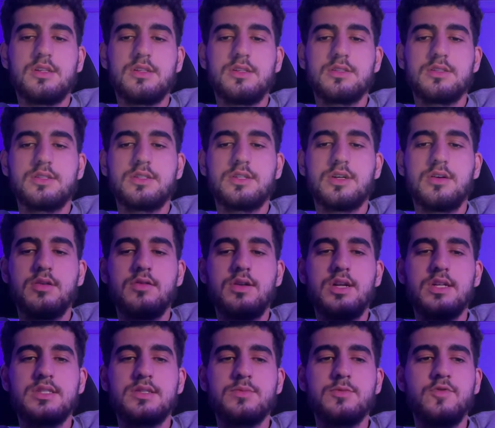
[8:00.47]
so
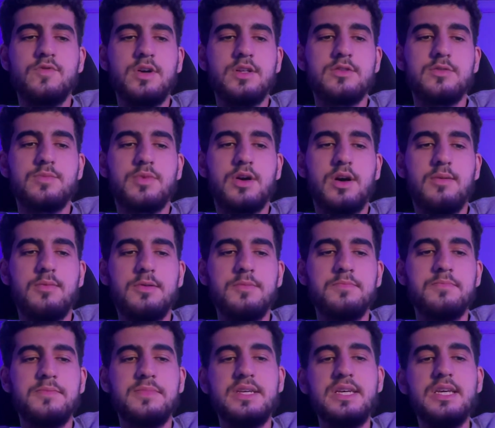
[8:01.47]
let's move on to problem
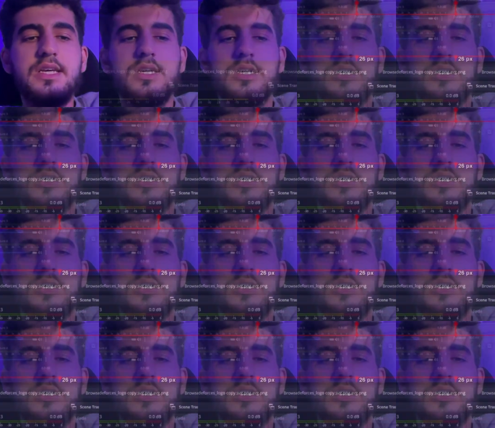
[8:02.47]
B.